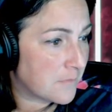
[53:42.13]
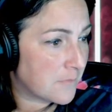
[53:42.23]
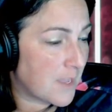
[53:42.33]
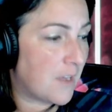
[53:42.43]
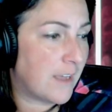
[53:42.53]

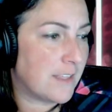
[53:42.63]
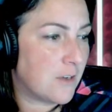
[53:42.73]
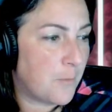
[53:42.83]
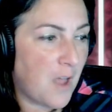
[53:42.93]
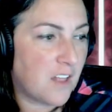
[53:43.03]
Okay, they're
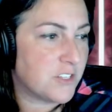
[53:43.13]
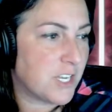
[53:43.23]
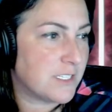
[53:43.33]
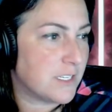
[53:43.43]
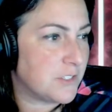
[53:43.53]

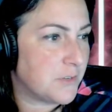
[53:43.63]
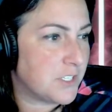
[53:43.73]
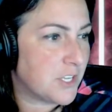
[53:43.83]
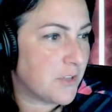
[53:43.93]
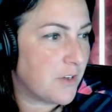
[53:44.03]
apologizing to each
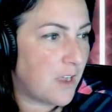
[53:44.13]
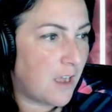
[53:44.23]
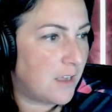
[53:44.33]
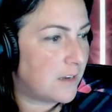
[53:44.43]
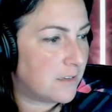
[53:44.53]
other.
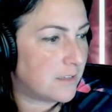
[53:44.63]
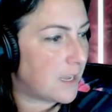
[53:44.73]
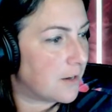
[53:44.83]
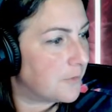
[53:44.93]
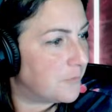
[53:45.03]
I don't
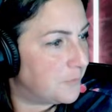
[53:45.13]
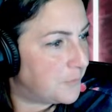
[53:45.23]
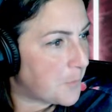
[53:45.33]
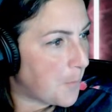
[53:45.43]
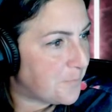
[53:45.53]
care.
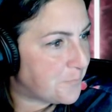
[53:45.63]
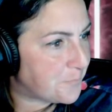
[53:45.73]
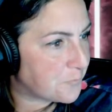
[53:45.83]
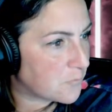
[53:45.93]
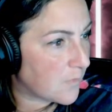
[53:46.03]

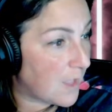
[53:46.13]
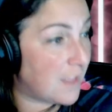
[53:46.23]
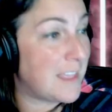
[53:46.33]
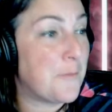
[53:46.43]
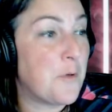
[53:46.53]

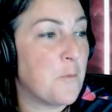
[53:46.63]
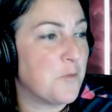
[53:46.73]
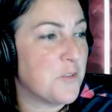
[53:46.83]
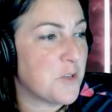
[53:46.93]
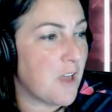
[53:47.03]
They removed
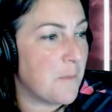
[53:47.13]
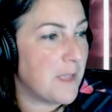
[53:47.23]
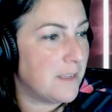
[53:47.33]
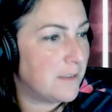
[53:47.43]
their comment.